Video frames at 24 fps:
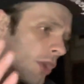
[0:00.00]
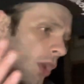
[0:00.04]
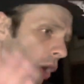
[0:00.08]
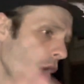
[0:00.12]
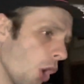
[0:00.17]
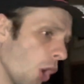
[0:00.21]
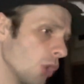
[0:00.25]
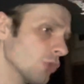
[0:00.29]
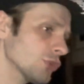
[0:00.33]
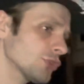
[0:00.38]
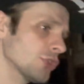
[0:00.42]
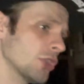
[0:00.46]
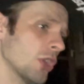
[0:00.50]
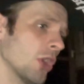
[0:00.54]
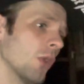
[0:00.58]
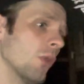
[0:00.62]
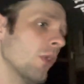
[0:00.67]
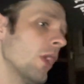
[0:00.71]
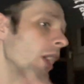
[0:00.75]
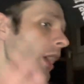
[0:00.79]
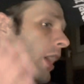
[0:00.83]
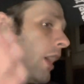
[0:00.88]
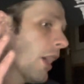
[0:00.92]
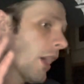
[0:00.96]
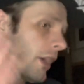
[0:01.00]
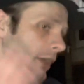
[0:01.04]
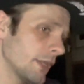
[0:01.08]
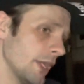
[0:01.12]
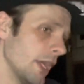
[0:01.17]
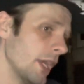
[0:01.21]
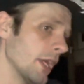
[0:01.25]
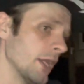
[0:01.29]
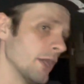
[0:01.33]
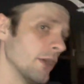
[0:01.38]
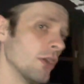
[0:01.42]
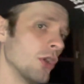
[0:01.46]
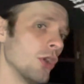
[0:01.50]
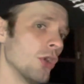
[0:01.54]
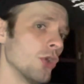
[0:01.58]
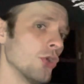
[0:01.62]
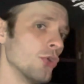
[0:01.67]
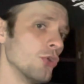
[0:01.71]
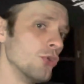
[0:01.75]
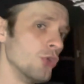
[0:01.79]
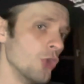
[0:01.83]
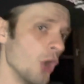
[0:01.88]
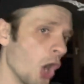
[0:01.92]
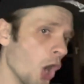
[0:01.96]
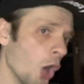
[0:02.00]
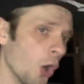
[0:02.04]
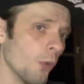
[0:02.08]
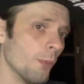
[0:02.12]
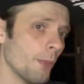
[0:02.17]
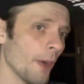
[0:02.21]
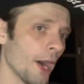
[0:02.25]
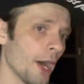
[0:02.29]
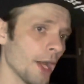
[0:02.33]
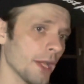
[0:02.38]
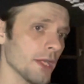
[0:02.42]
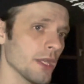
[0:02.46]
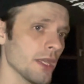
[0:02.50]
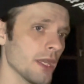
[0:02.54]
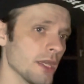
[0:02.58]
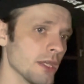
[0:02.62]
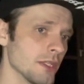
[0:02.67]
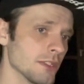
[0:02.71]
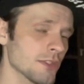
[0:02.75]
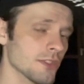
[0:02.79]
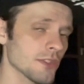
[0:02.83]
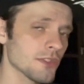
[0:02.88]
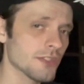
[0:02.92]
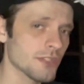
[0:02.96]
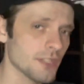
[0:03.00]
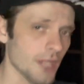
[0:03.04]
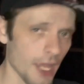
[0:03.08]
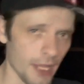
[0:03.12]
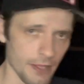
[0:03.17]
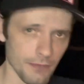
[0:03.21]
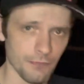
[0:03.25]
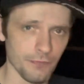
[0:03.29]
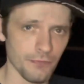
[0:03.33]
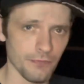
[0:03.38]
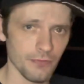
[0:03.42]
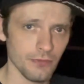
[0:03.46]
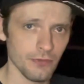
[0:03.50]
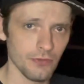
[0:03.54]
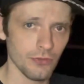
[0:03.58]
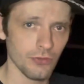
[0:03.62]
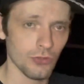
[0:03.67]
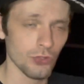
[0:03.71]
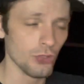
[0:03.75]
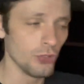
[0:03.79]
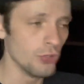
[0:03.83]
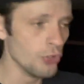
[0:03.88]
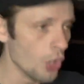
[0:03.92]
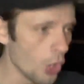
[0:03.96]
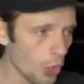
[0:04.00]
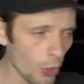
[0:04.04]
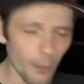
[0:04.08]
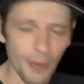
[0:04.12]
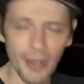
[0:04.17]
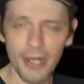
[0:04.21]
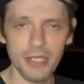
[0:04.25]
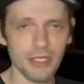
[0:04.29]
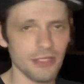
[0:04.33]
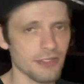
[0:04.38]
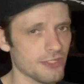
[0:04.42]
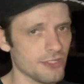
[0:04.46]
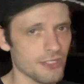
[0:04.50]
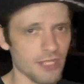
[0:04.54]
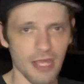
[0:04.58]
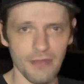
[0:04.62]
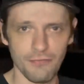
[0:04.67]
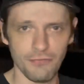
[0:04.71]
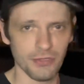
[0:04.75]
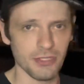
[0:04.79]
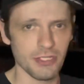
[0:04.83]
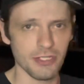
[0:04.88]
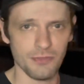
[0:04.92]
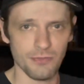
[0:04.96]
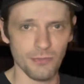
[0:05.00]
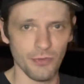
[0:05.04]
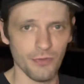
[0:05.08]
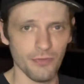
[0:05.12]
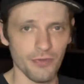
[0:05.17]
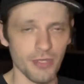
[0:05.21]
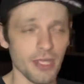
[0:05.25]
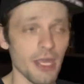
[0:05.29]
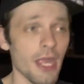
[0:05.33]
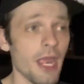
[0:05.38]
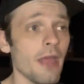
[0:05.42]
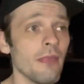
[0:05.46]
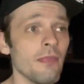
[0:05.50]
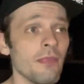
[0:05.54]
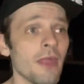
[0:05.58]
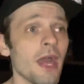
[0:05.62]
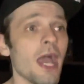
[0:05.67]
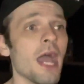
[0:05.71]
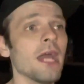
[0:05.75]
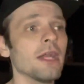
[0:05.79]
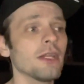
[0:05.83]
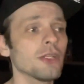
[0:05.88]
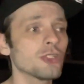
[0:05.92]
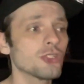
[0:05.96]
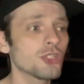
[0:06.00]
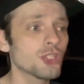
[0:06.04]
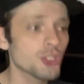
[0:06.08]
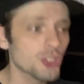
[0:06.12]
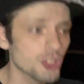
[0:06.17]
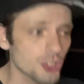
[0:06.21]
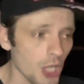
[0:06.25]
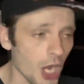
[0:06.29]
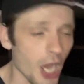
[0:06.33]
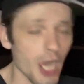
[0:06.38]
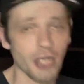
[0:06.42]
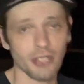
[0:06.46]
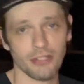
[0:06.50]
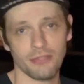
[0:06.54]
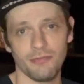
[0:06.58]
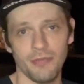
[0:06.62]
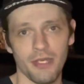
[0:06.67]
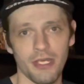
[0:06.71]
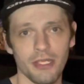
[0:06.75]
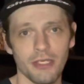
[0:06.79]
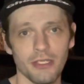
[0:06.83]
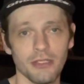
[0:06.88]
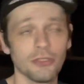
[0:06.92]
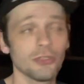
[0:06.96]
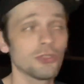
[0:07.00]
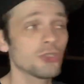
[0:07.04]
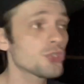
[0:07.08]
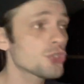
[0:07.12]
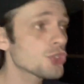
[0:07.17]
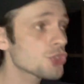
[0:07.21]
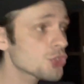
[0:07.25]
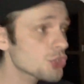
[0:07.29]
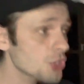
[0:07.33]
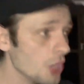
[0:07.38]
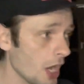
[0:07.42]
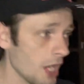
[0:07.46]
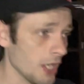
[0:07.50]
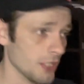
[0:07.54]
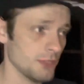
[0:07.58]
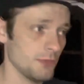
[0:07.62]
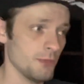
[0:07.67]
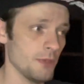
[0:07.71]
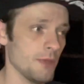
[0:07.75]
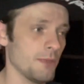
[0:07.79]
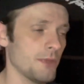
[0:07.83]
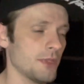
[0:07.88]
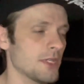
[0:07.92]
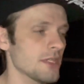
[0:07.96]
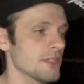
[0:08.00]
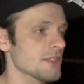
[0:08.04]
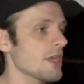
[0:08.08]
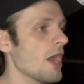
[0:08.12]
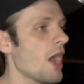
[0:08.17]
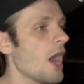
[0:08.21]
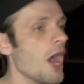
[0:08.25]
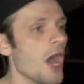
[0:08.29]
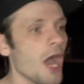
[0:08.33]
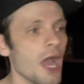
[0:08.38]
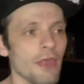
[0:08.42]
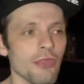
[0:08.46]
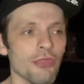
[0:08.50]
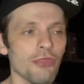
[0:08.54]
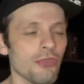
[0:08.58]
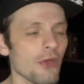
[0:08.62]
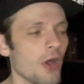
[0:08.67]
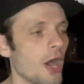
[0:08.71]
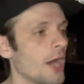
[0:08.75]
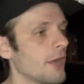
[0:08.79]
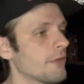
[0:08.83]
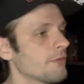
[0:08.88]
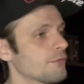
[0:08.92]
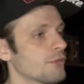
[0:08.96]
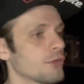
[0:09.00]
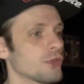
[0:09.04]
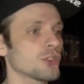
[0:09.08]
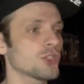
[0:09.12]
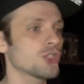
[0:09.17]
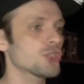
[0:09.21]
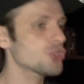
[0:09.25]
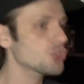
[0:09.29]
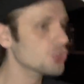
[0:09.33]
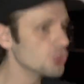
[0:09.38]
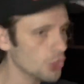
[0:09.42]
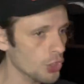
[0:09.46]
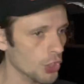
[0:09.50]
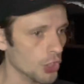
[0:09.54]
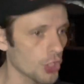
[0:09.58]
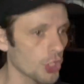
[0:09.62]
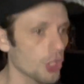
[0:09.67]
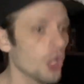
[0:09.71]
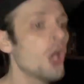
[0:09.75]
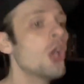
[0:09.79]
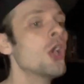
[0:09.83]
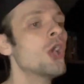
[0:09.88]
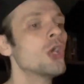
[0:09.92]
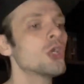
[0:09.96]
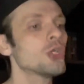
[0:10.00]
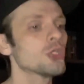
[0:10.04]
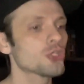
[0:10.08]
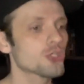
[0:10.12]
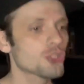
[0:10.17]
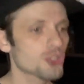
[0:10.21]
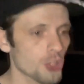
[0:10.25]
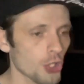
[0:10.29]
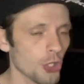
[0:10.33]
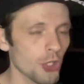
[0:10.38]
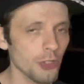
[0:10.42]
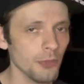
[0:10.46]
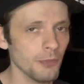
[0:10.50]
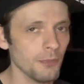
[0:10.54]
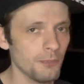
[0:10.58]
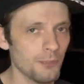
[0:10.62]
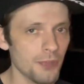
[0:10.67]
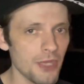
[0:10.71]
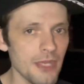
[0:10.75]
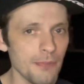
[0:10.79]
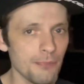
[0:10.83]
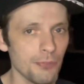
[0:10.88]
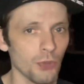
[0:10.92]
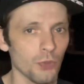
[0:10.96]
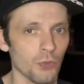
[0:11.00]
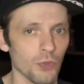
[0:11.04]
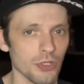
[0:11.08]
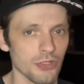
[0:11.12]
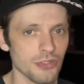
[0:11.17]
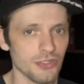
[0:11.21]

Also, again, nobody is safe. Nobody is safe in this movie. And that shocked me. shocked me because I thought for sure certain people were